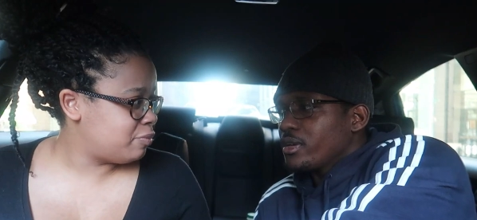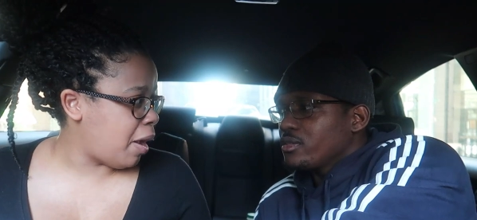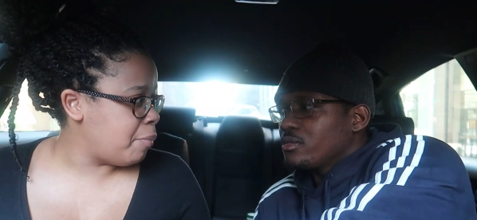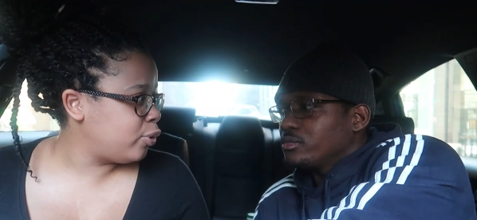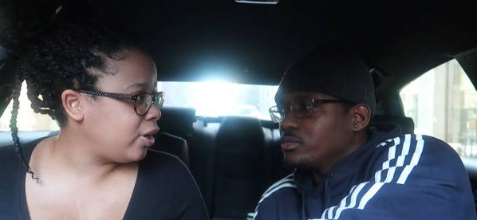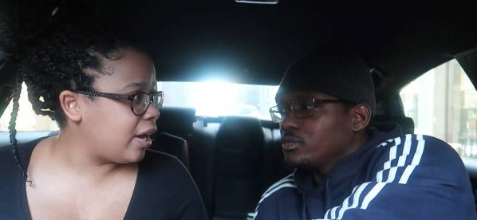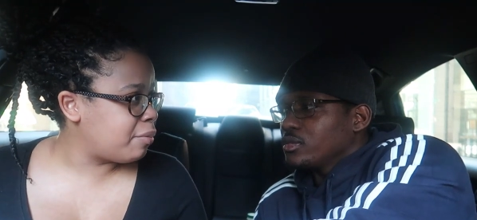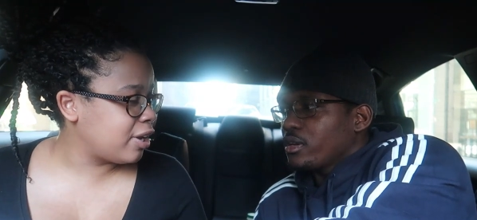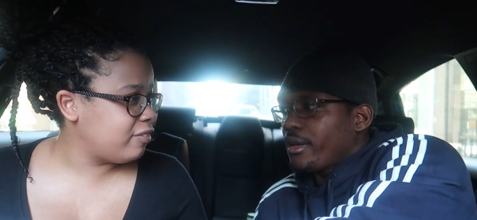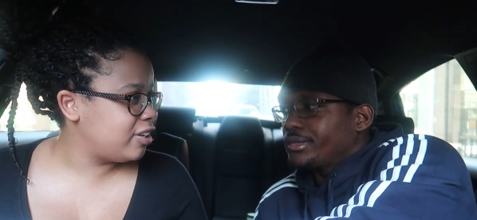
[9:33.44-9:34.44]
Speaker 1: It's my booty and
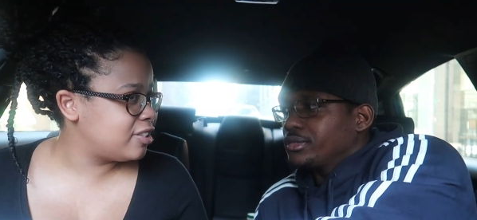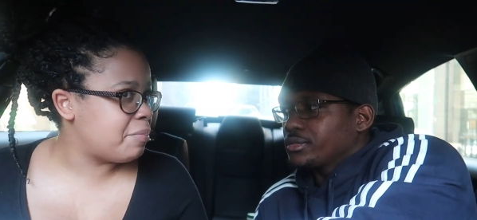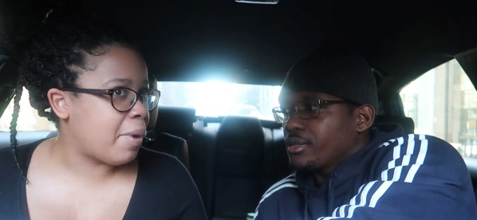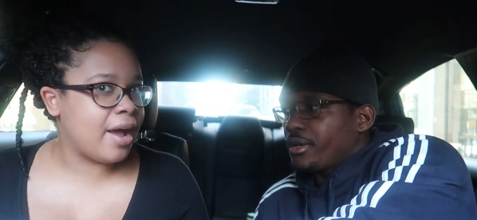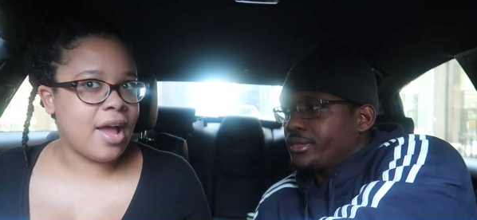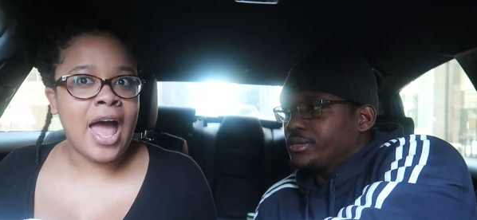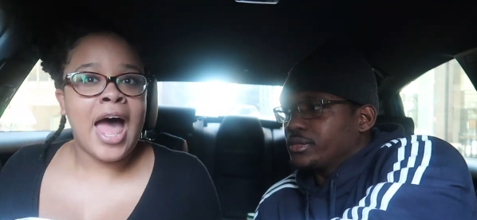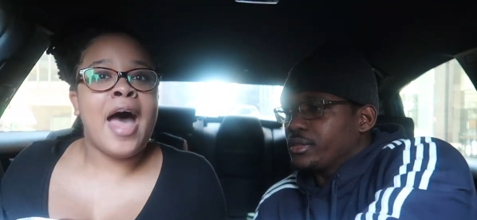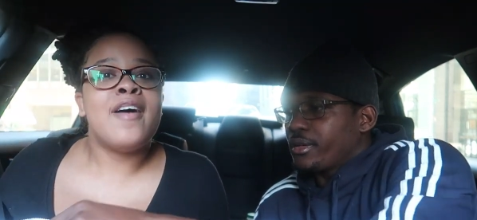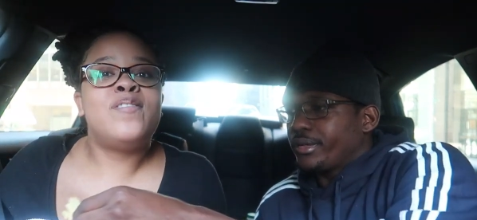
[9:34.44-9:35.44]
I'm giving it to my
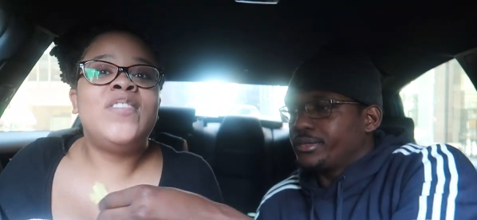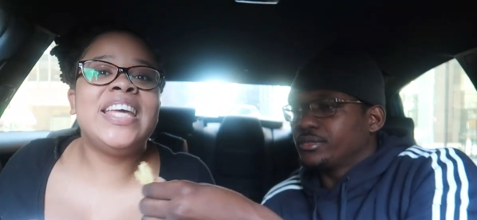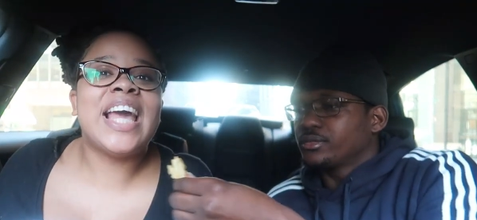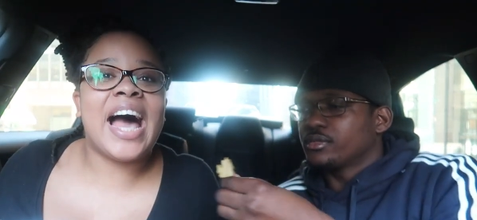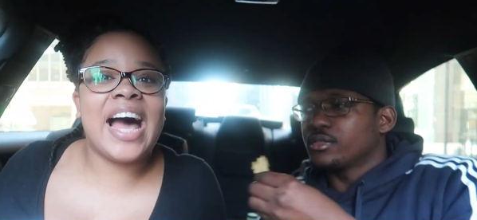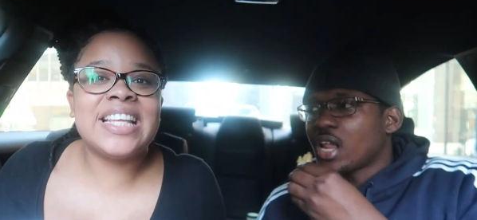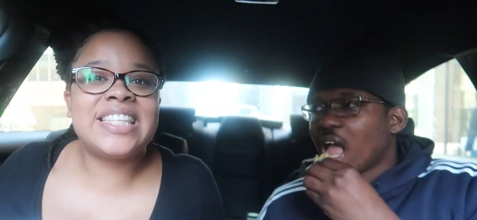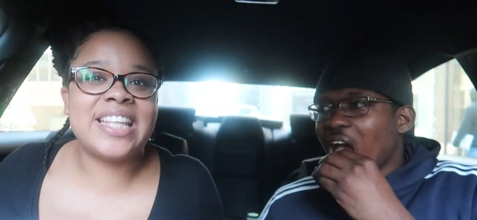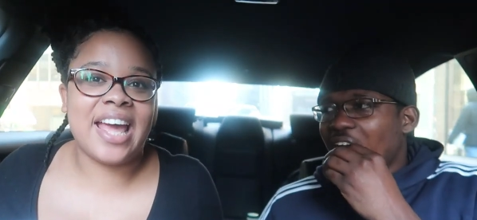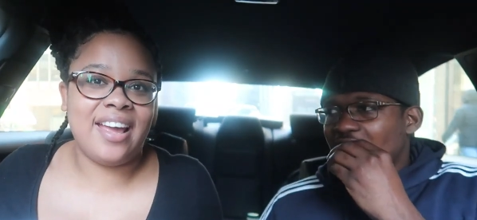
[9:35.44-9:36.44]

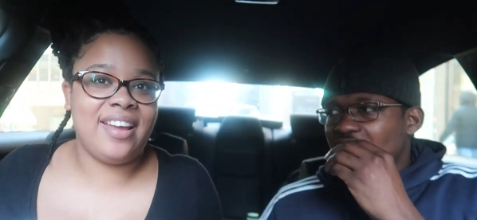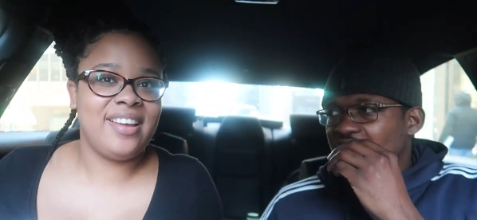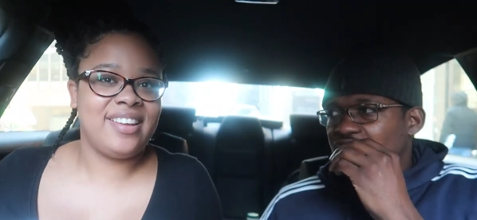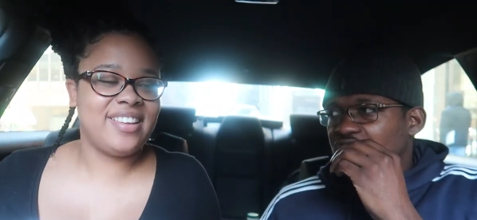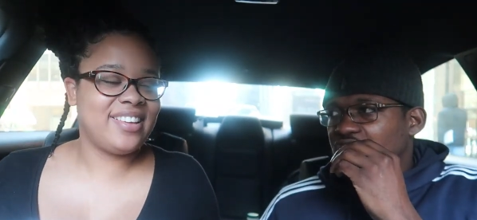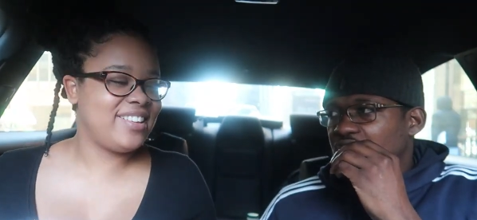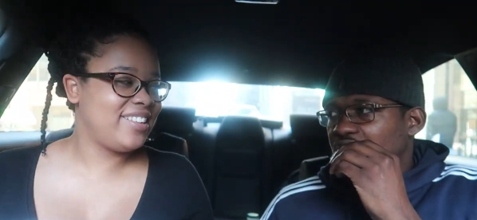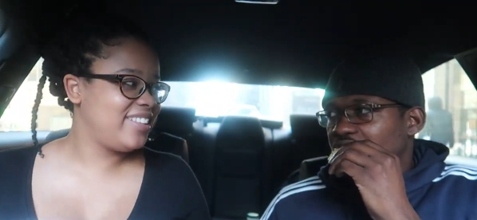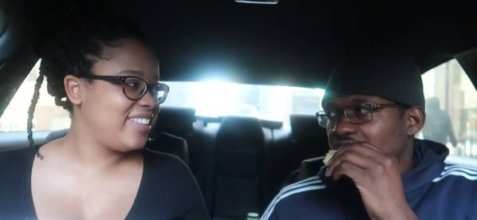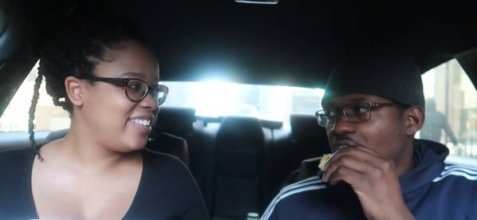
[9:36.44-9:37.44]
fiance.
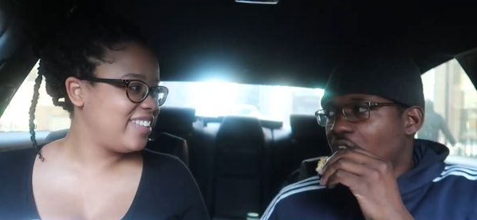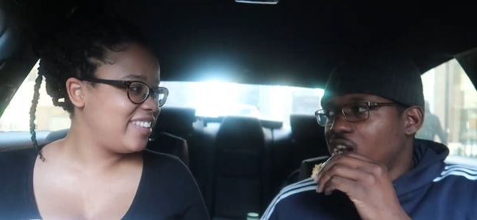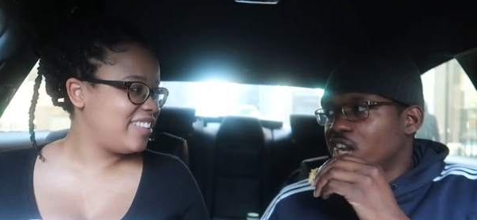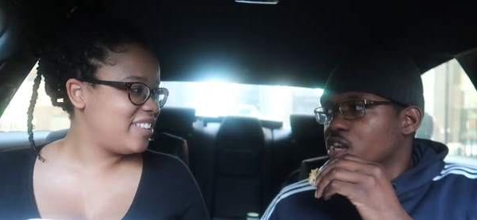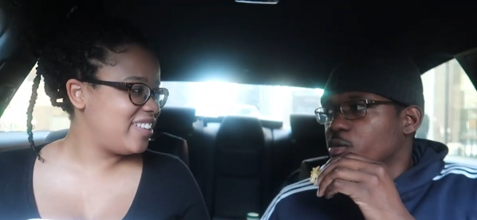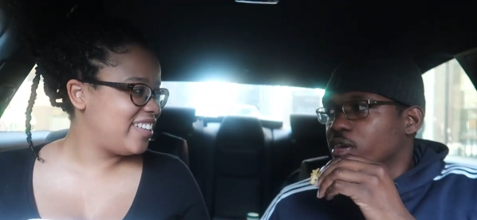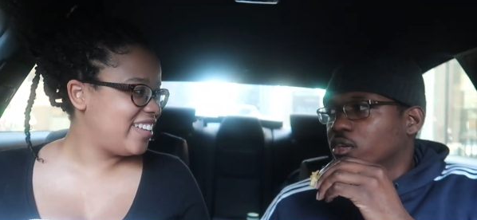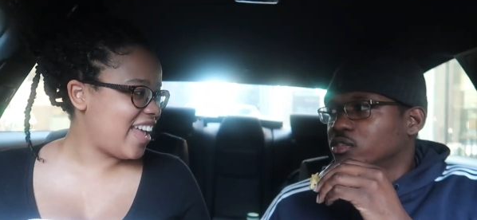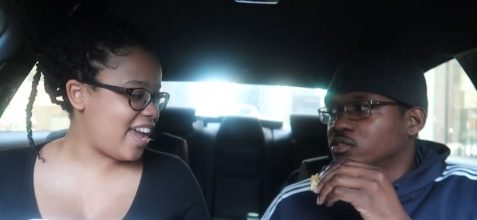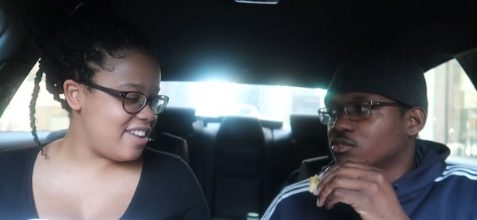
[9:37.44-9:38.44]
Speaker 2: Anywhere.
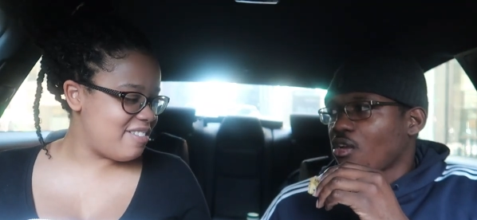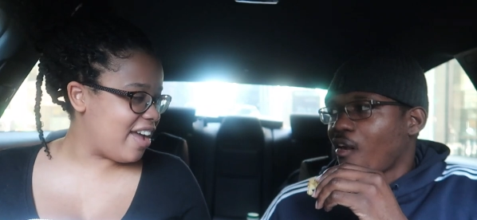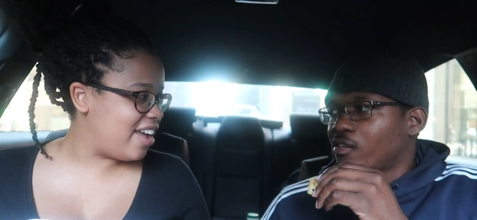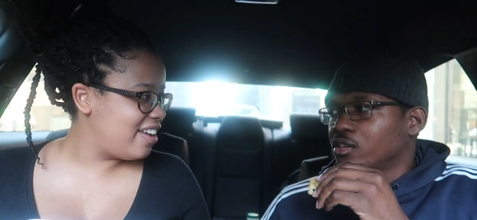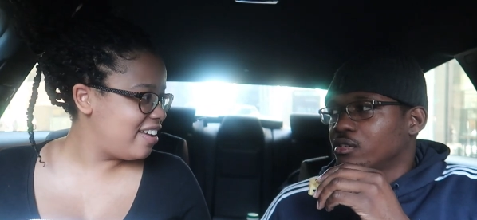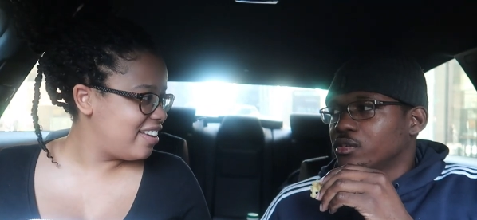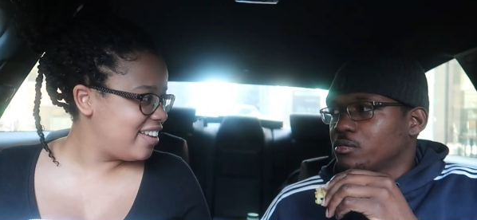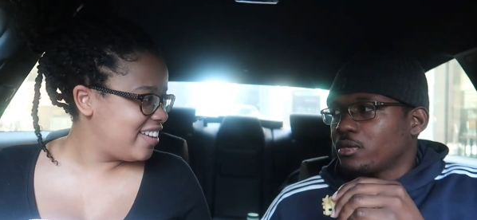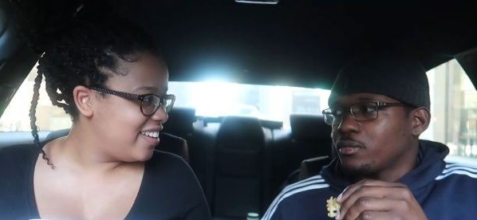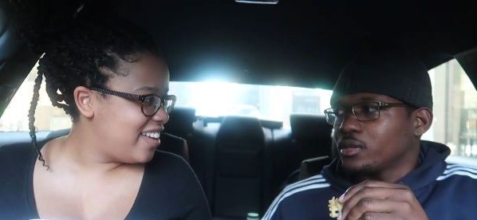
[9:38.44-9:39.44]
Speaker 1: Even
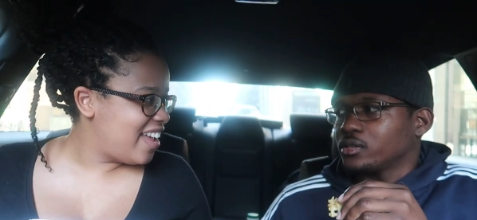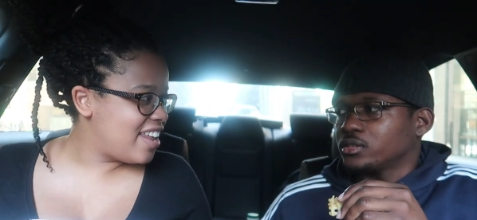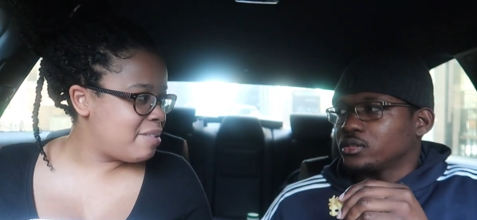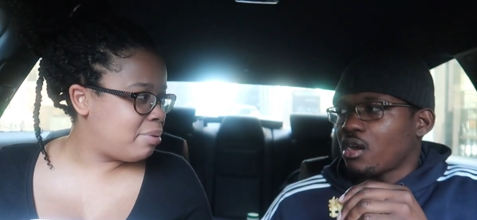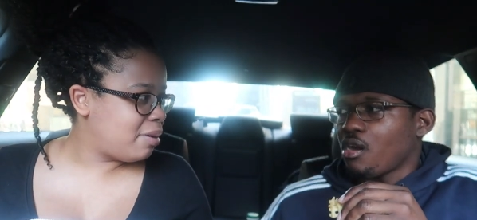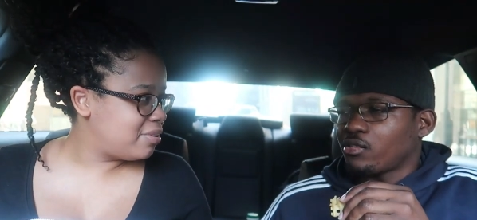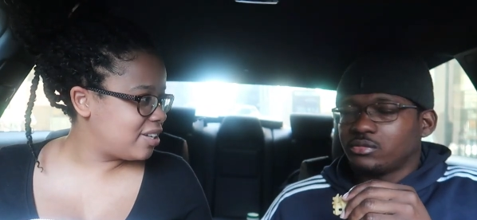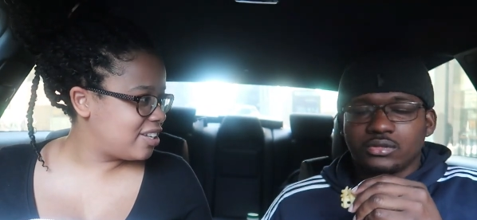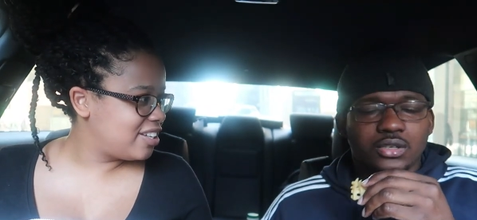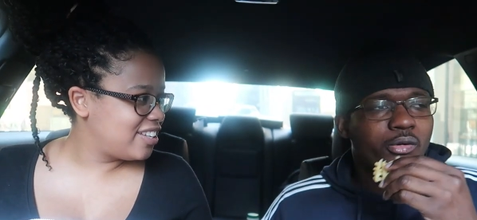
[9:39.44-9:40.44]
Speaker 2: in public.
Speaker 1: And in
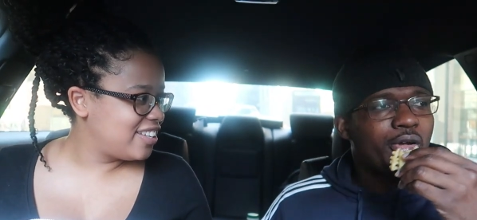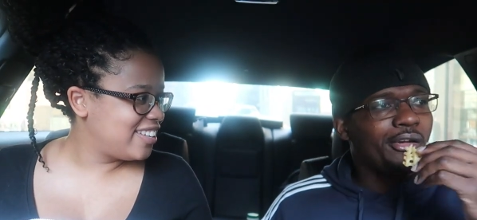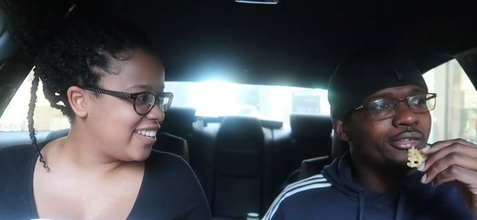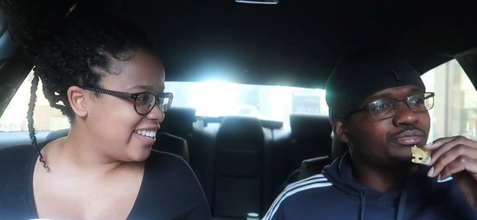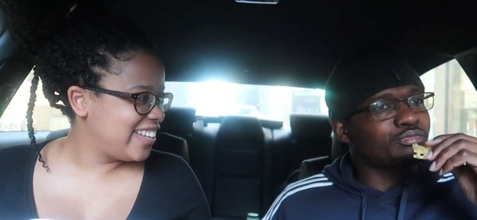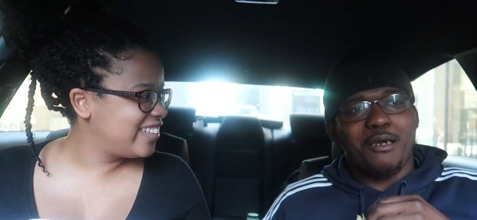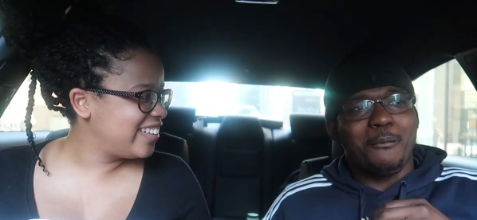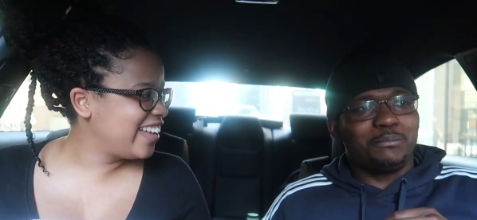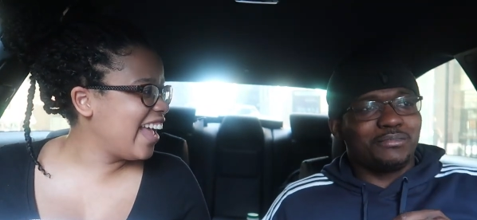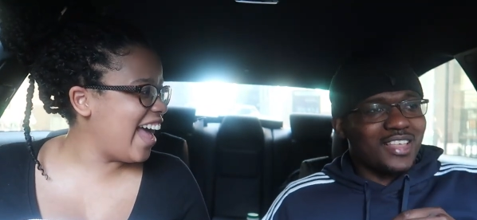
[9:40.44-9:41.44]
public. Okay.
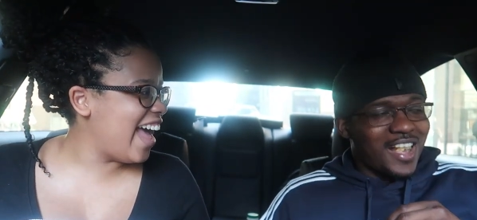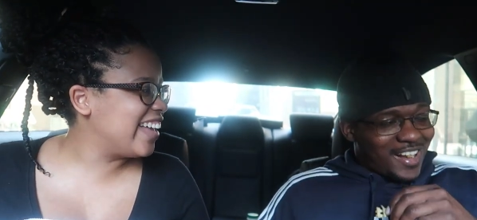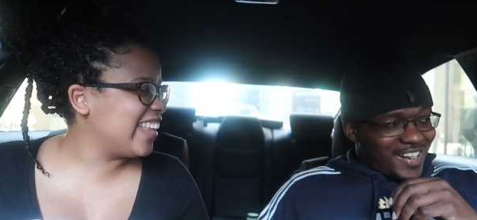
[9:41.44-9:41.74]
Speaker 2: Yeah,